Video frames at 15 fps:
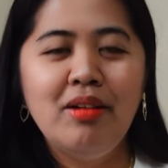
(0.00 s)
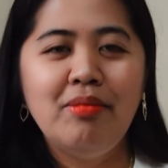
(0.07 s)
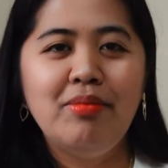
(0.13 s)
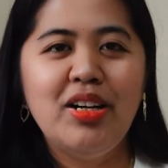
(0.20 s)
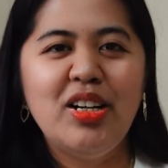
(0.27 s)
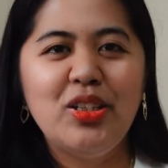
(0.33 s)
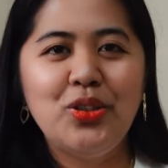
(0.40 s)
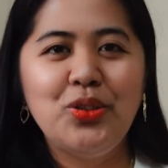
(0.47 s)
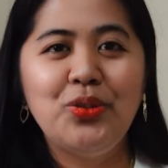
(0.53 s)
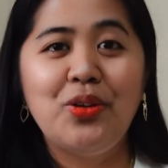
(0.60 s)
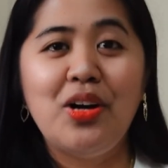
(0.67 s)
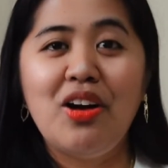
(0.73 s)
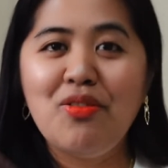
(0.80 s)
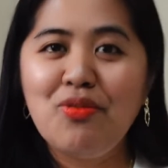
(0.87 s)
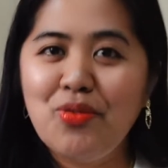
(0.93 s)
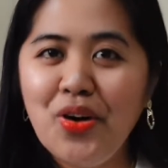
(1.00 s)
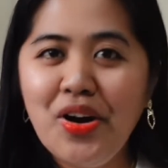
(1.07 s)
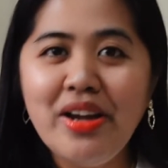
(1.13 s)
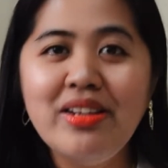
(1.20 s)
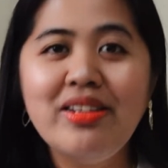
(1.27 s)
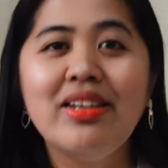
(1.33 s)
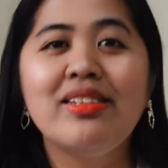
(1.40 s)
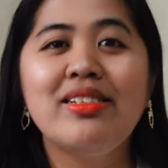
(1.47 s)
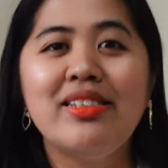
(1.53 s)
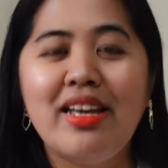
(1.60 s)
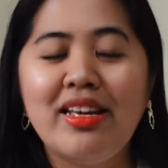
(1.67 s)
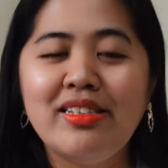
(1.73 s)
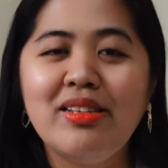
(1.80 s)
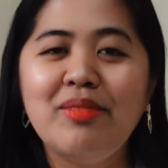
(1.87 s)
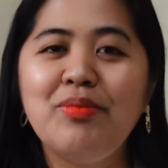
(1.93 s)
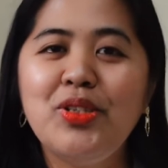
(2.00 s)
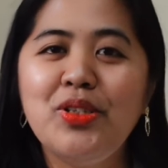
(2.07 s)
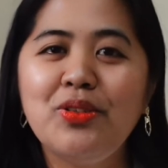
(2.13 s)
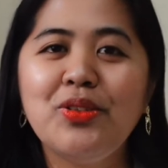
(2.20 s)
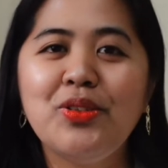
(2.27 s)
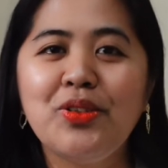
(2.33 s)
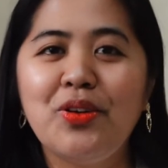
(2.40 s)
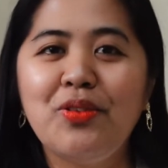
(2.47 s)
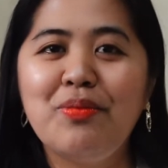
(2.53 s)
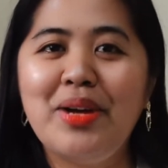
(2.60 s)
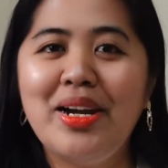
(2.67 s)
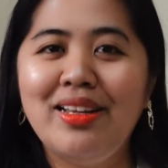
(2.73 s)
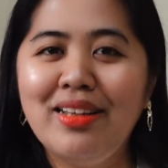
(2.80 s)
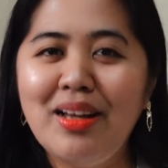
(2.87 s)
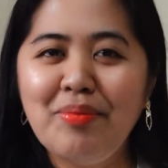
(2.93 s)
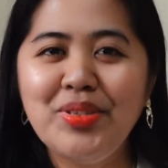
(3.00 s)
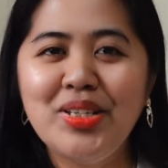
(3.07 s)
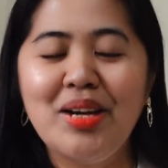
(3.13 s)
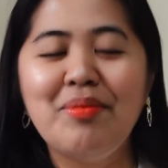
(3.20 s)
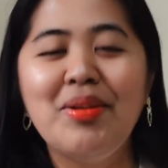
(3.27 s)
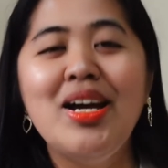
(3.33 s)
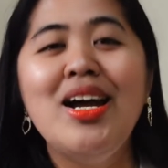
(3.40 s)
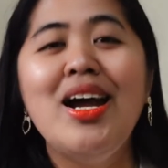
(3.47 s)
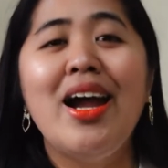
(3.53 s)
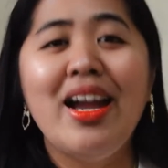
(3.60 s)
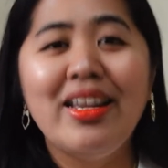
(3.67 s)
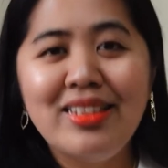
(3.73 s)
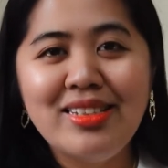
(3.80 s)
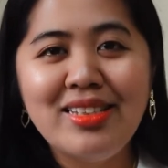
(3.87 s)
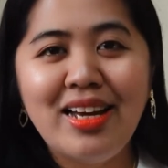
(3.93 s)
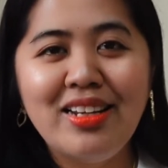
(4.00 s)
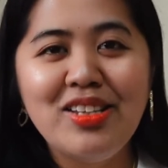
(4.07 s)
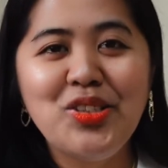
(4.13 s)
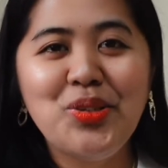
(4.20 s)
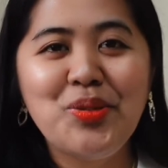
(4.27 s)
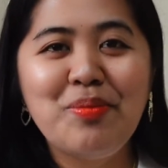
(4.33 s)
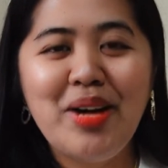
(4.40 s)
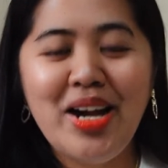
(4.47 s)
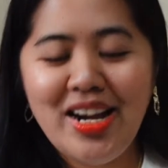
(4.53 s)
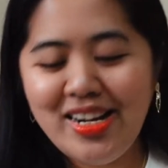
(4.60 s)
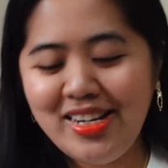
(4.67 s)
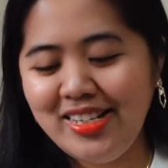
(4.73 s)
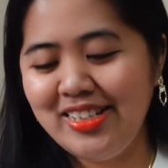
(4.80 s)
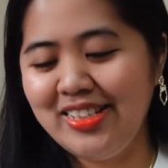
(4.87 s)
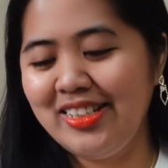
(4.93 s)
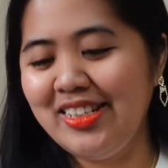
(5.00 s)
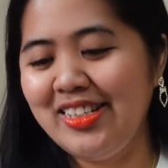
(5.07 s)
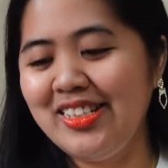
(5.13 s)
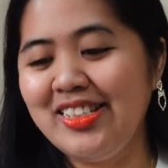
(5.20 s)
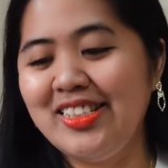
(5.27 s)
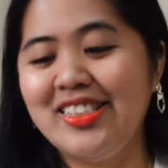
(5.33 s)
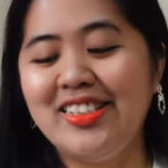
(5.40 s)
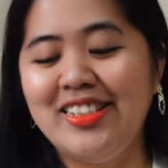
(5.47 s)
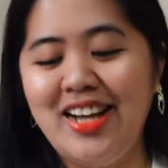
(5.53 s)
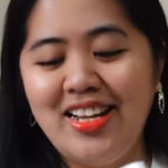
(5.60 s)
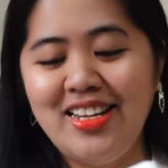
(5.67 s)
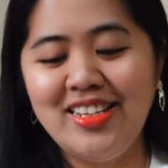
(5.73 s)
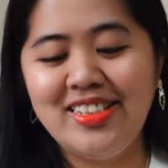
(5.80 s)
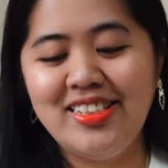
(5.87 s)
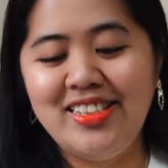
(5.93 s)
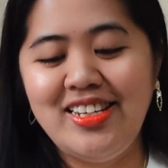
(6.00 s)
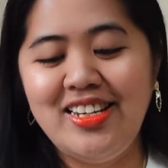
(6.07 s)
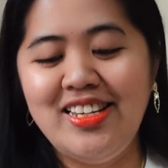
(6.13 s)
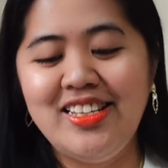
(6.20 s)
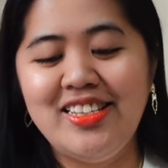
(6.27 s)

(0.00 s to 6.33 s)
but to avoid excessive use of my laptop, I decided to buy this Galaxy